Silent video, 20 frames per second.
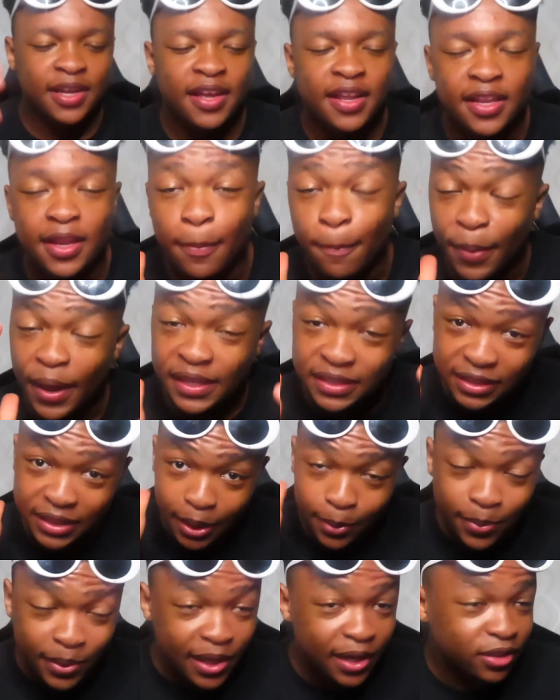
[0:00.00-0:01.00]
The best
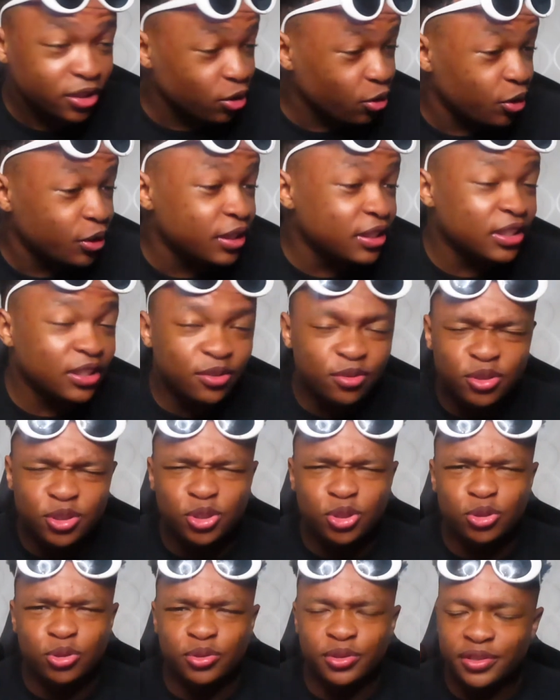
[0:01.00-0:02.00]
thumbnails on this YouTube,
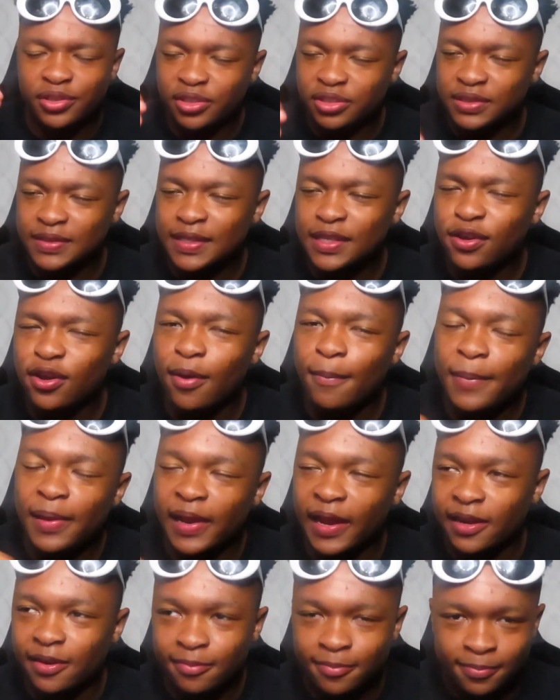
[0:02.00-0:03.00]
you know what I'm saying? You're gonna be
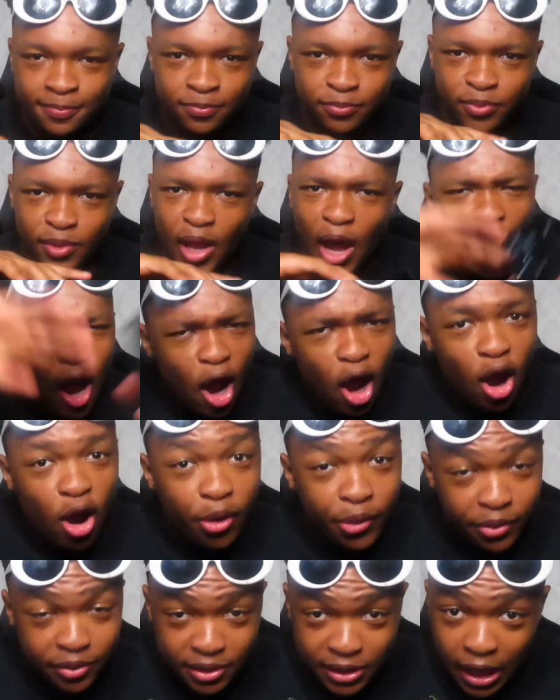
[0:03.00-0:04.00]
like all
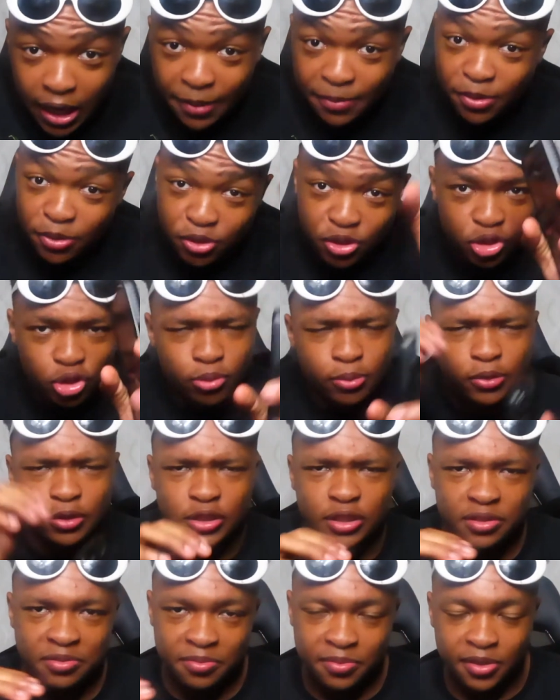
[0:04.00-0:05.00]
the top YouTubers,
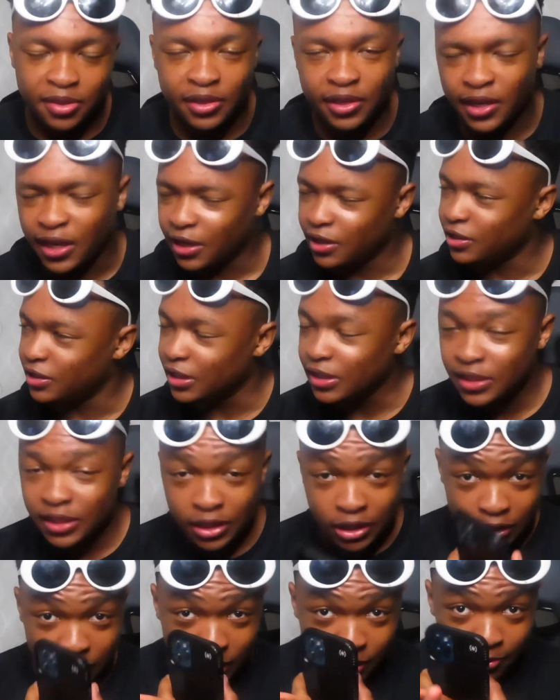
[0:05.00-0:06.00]
like
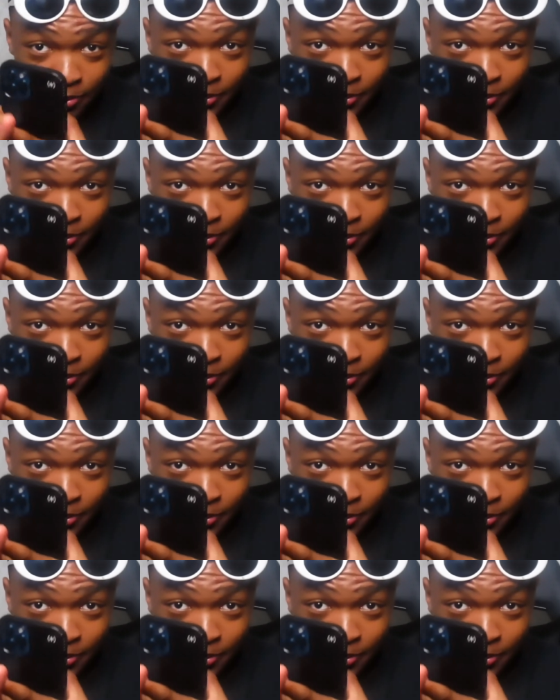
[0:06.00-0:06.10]
DDG,